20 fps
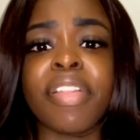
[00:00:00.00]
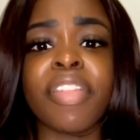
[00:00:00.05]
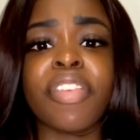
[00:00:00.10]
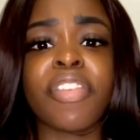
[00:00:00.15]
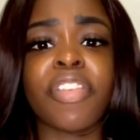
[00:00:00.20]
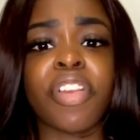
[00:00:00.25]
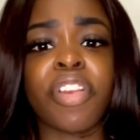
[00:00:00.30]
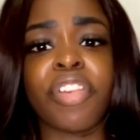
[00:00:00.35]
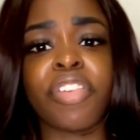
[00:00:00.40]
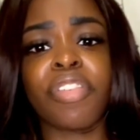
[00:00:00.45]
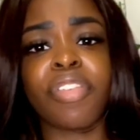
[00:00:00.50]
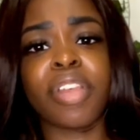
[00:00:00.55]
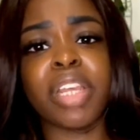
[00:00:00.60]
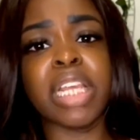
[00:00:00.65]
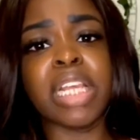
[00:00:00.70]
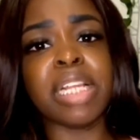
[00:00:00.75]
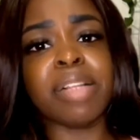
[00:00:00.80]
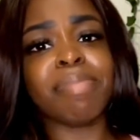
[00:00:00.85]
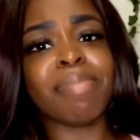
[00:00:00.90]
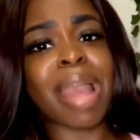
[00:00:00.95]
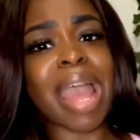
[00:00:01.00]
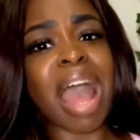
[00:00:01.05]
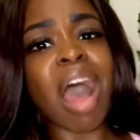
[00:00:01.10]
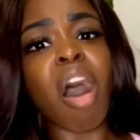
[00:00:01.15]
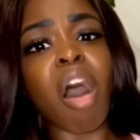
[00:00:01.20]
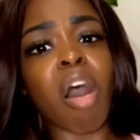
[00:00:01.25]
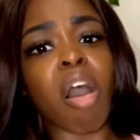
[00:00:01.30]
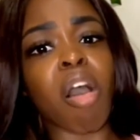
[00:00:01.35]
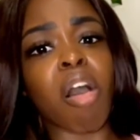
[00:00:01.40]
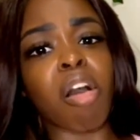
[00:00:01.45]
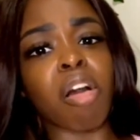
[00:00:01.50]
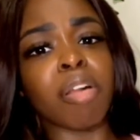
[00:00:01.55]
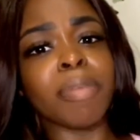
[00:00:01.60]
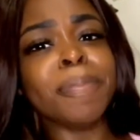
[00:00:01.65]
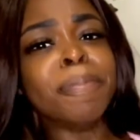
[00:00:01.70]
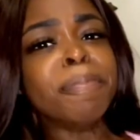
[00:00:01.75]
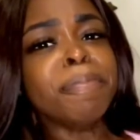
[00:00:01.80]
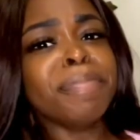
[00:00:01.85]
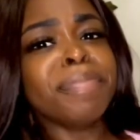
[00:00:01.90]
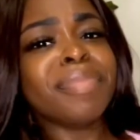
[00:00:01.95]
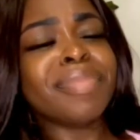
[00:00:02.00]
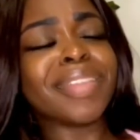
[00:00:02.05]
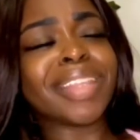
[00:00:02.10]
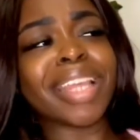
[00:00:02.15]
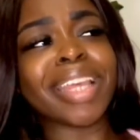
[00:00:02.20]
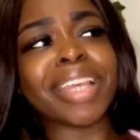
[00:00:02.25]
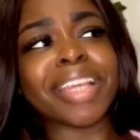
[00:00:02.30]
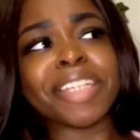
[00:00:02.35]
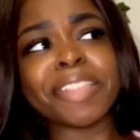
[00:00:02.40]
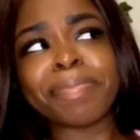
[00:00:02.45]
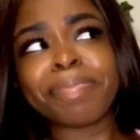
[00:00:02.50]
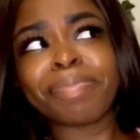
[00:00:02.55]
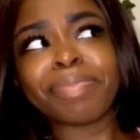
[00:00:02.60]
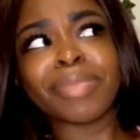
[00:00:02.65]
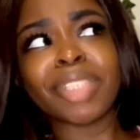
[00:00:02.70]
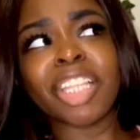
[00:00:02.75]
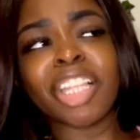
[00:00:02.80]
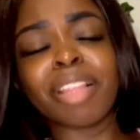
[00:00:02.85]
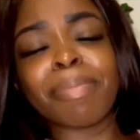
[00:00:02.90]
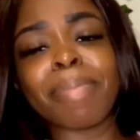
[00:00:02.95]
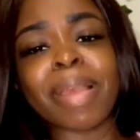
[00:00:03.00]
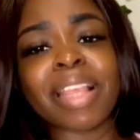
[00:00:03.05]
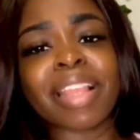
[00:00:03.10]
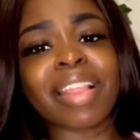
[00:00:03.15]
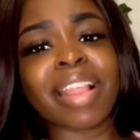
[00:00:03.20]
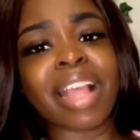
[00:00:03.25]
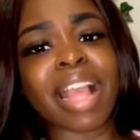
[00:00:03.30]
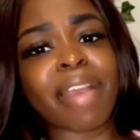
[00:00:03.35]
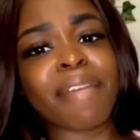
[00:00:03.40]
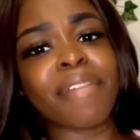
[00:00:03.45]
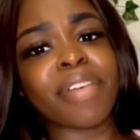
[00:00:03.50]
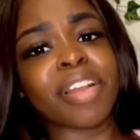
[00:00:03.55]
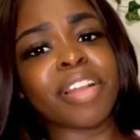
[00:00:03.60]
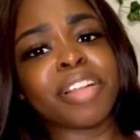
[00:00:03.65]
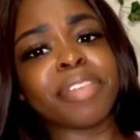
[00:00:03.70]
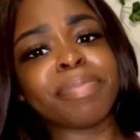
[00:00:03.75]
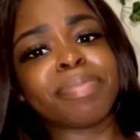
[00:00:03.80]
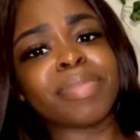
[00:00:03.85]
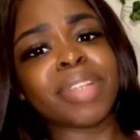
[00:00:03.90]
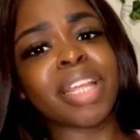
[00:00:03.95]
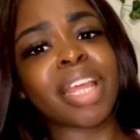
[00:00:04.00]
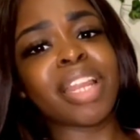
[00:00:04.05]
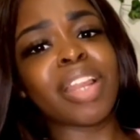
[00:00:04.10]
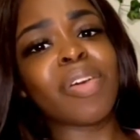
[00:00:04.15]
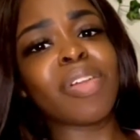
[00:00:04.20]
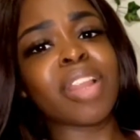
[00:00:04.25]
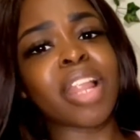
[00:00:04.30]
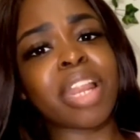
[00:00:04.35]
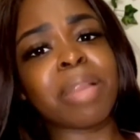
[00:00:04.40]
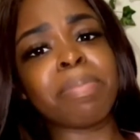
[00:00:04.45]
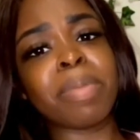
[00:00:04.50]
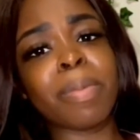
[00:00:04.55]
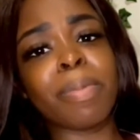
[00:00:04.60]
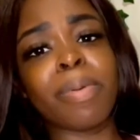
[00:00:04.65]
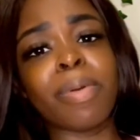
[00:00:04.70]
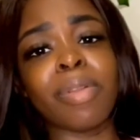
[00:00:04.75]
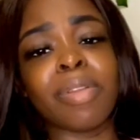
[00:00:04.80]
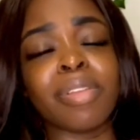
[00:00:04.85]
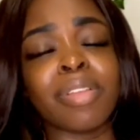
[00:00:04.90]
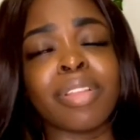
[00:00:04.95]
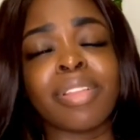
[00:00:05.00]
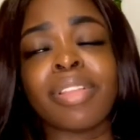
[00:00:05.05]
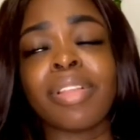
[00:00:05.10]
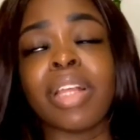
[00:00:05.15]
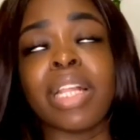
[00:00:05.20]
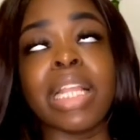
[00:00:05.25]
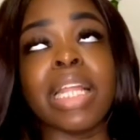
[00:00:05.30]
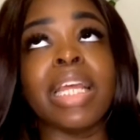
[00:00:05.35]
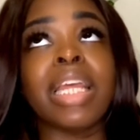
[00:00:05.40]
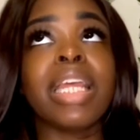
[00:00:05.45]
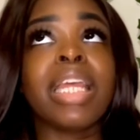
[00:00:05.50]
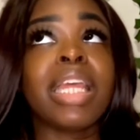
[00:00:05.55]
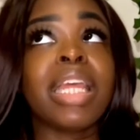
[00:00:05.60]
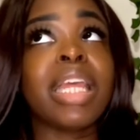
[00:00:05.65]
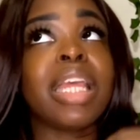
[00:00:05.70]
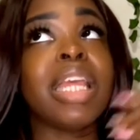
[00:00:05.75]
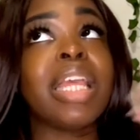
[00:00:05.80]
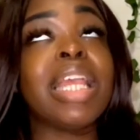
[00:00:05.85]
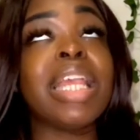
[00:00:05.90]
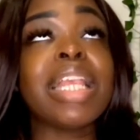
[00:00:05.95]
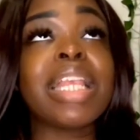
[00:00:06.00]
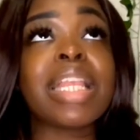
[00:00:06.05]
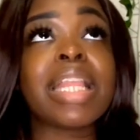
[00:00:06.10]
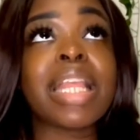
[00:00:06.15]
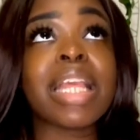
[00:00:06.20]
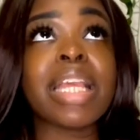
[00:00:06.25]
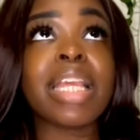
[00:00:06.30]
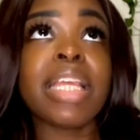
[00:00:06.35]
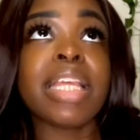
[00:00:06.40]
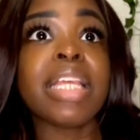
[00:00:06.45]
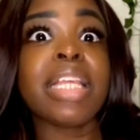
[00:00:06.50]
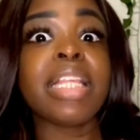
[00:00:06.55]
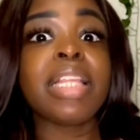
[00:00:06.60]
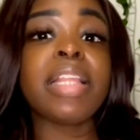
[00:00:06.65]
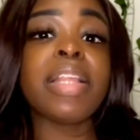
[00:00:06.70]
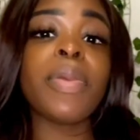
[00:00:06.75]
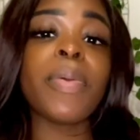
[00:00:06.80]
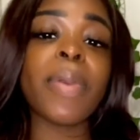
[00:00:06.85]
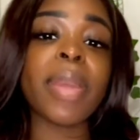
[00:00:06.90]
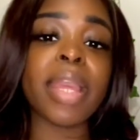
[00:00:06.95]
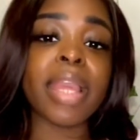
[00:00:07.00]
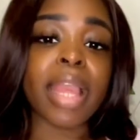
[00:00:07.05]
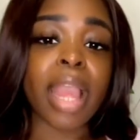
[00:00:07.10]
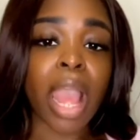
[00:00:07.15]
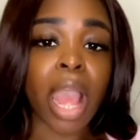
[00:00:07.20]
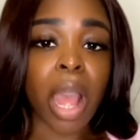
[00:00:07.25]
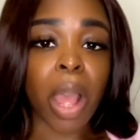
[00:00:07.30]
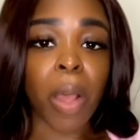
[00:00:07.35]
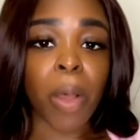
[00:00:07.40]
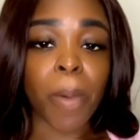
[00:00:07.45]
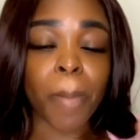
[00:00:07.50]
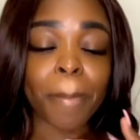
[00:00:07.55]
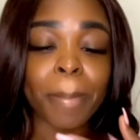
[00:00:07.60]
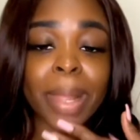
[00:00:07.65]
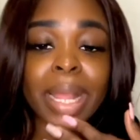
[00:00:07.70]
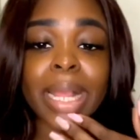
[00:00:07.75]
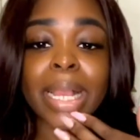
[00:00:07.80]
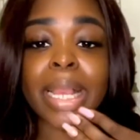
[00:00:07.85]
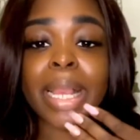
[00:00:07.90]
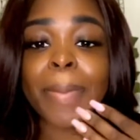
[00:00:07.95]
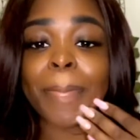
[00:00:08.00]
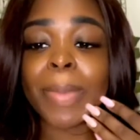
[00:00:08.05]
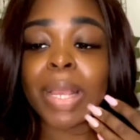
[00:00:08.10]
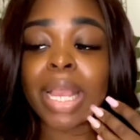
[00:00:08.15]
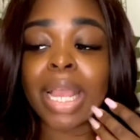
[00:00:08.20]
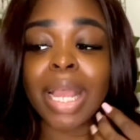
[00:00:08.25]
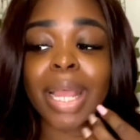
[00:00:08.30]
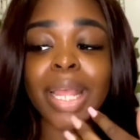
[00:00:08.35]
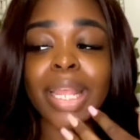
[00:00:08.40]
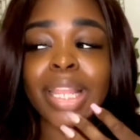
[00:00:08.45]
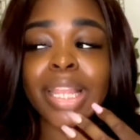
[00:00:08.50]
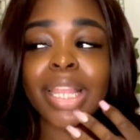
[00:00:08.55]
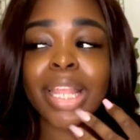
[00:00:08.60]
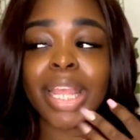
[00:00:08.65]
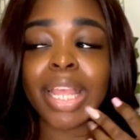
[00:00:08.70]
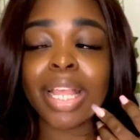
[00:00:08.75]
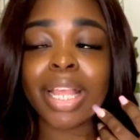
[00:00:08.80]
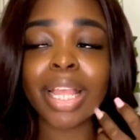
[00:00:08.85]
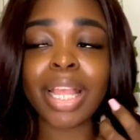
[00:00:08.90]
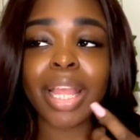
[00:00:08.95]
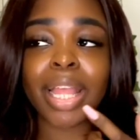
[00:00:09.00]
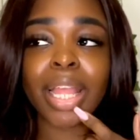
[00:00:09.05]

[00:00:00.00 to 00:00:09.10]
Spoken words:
the surgery at all. Like, it's the best thing ever. I know a lot of people are like, it's the easy way out. It's like,